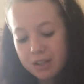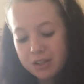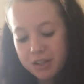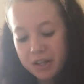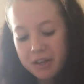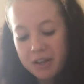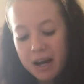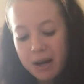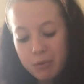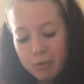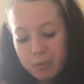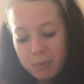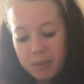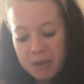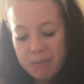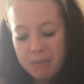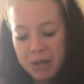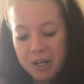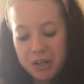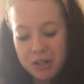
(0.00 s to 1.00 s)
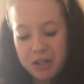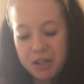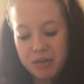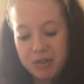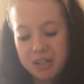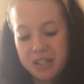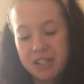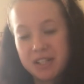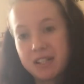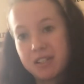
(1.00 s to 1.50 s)
So that would be my only
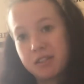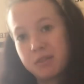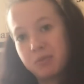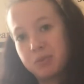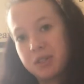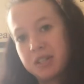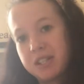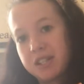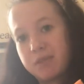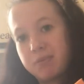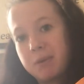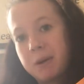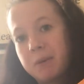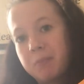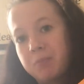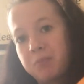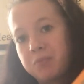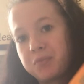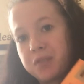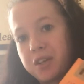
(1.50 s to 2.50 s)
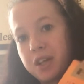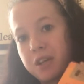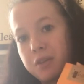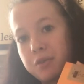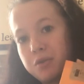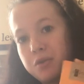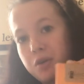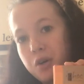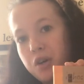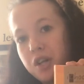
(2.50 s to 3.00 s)
criticism of this one.
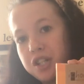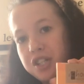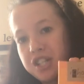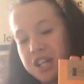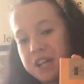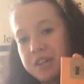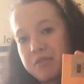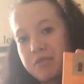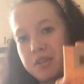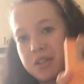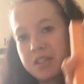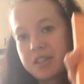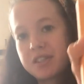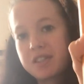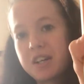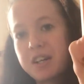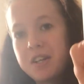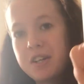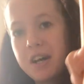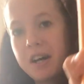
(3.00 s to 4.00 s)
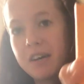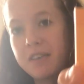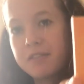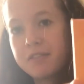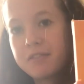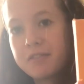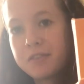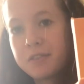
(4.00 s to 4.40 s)
Not a generous enough